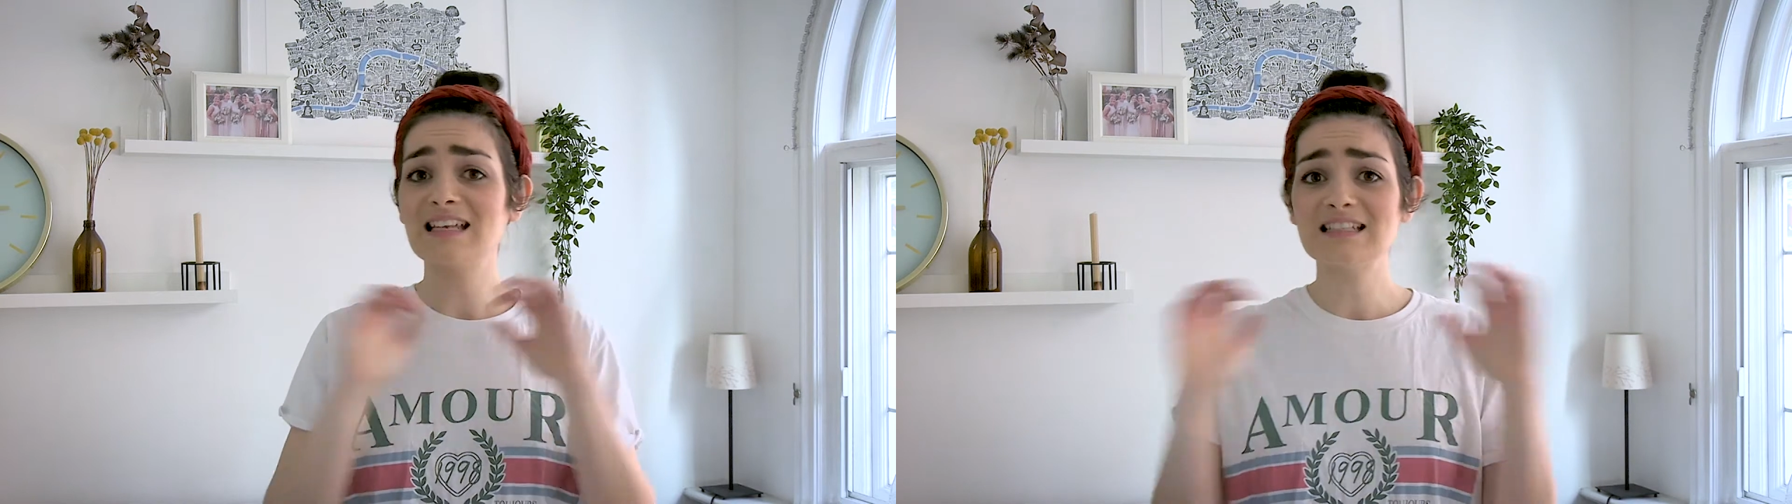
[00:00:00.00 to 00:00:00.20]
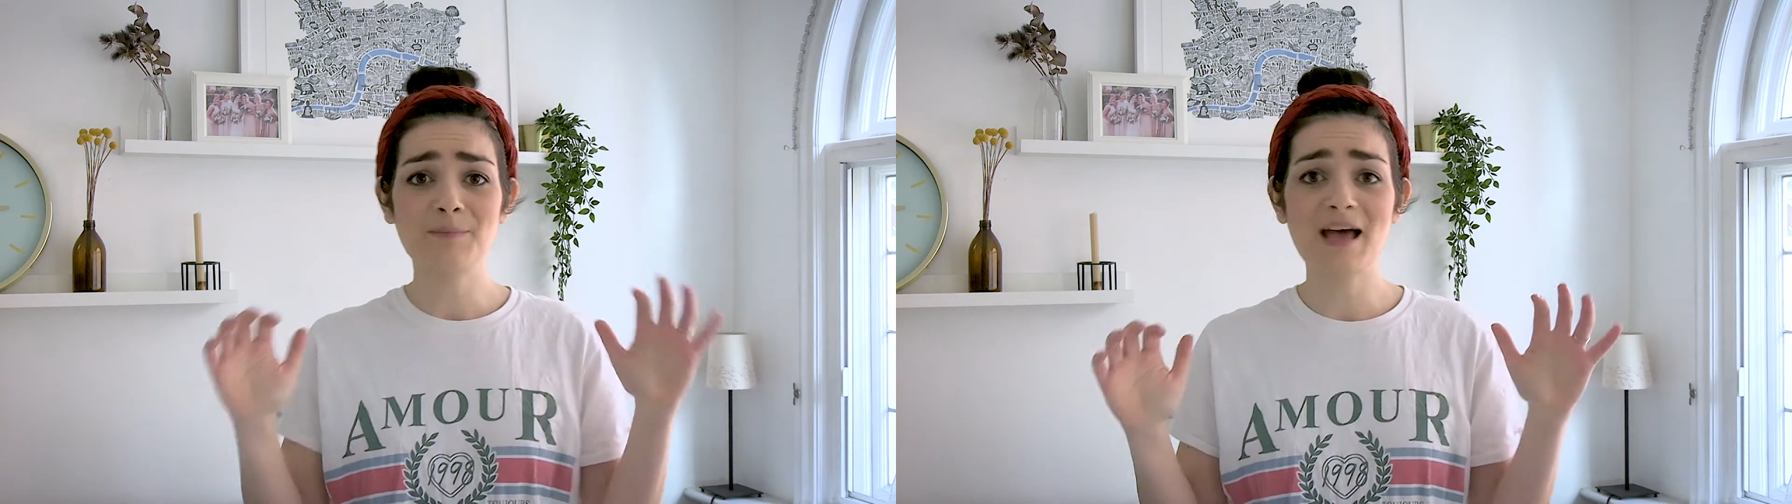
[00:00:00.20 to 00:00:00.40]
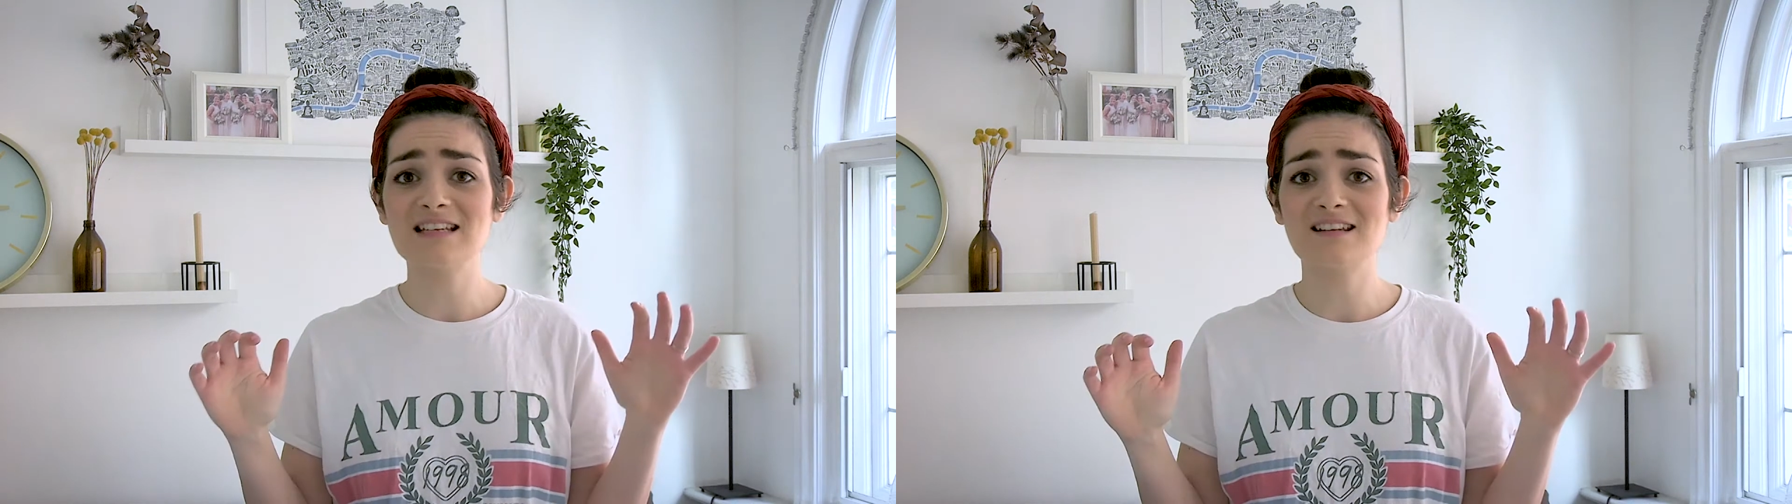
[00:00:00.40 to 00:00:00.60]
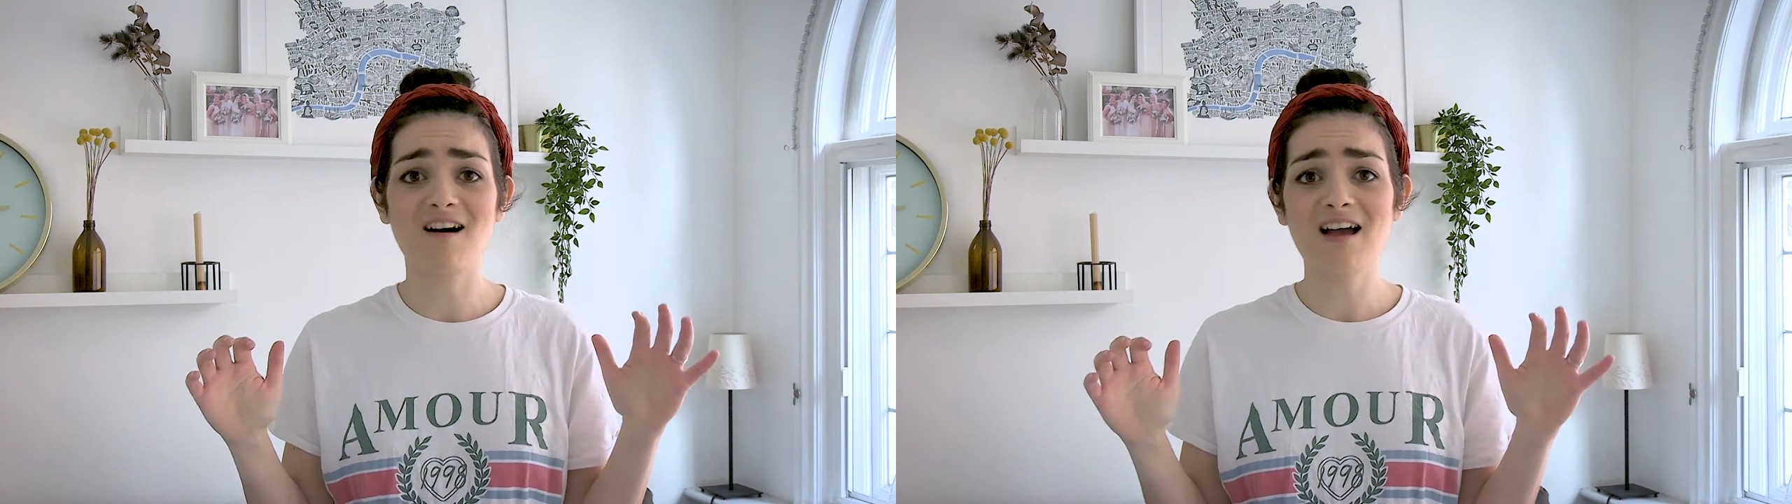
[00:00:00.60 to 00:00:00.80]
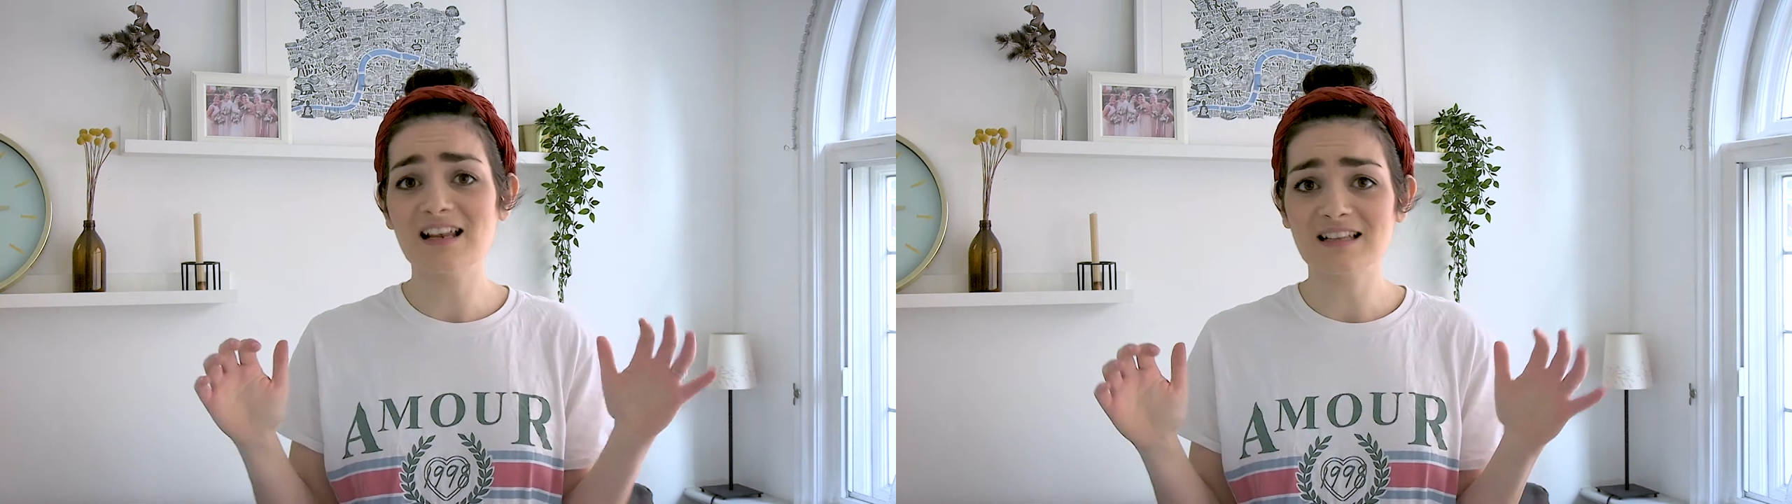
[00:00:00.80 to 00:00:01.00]
independent
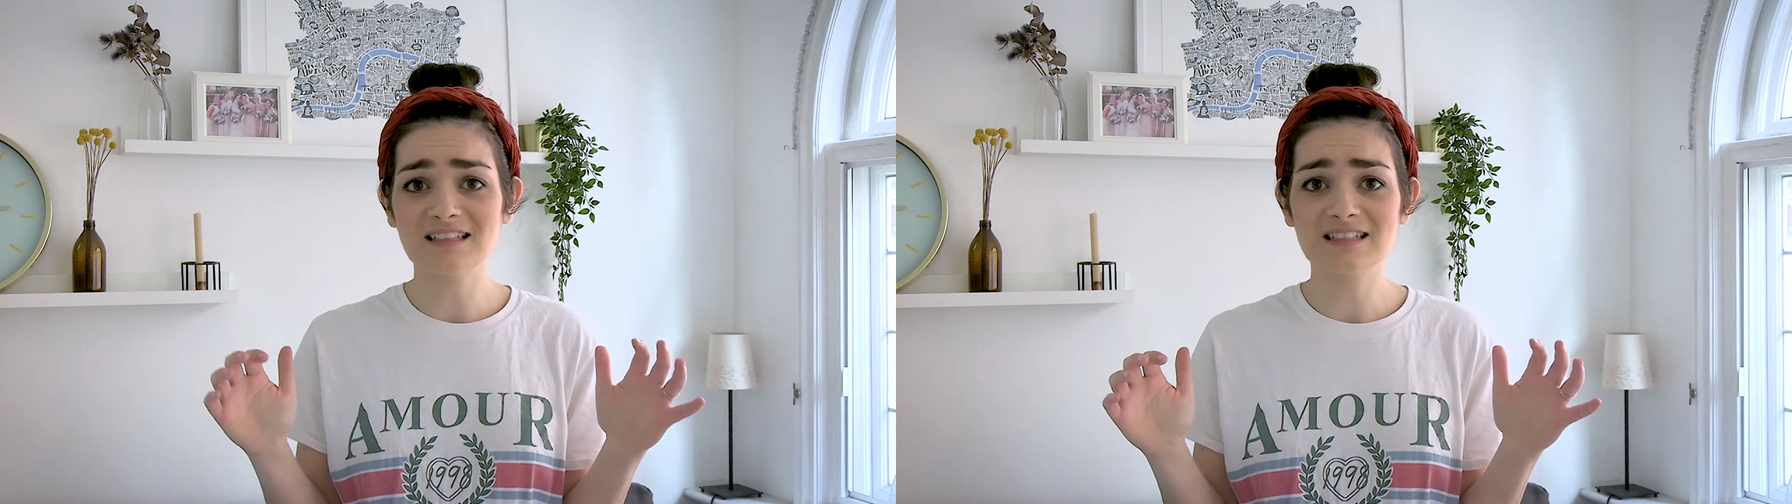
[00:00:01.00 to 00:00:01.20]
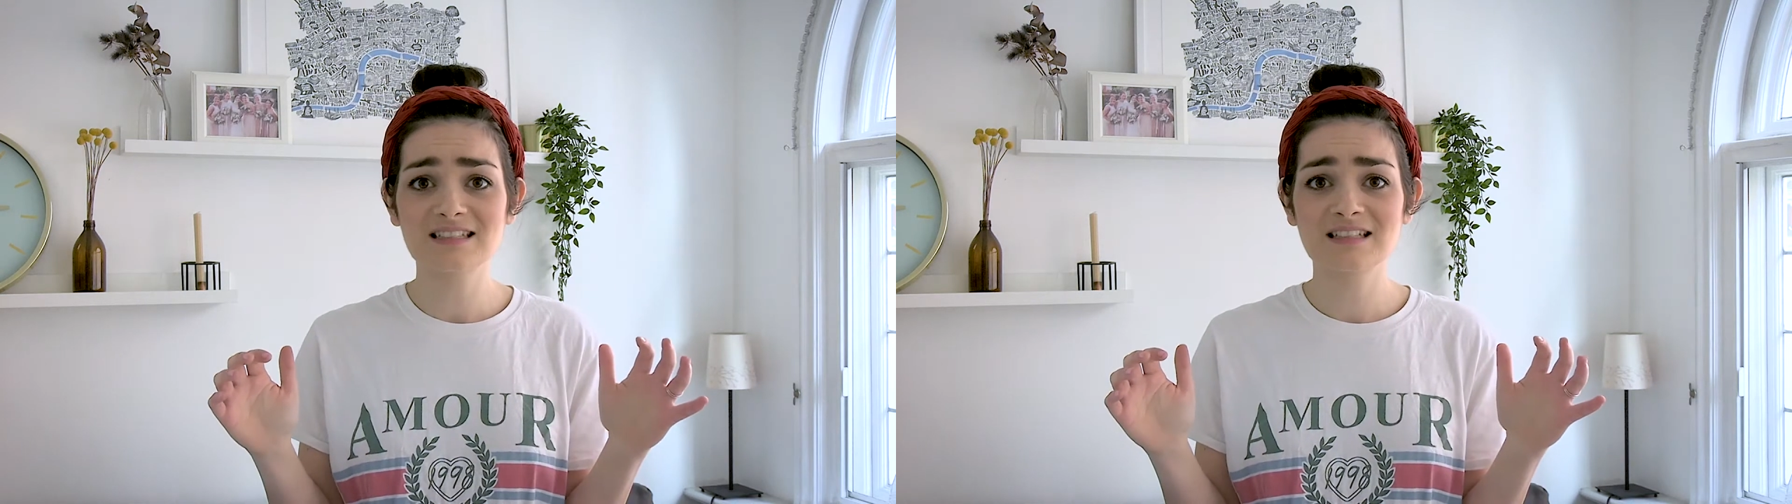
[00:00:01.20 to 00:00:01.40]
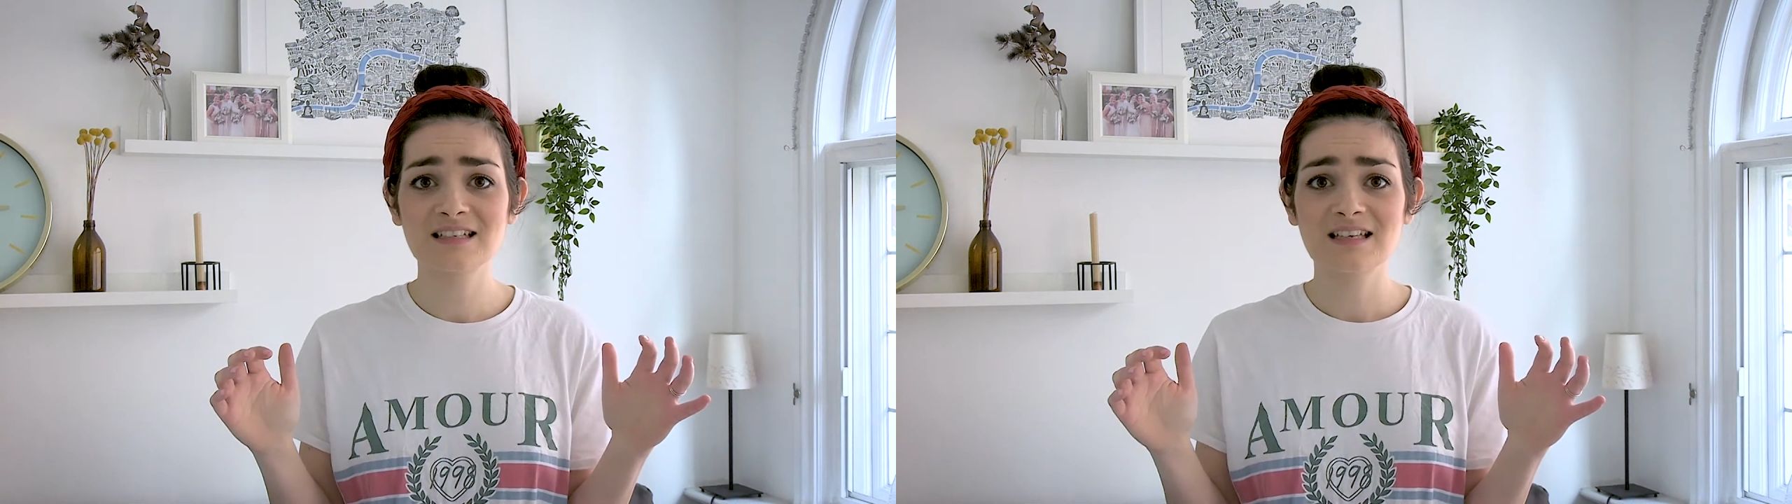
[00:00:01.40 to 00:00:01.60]
islands?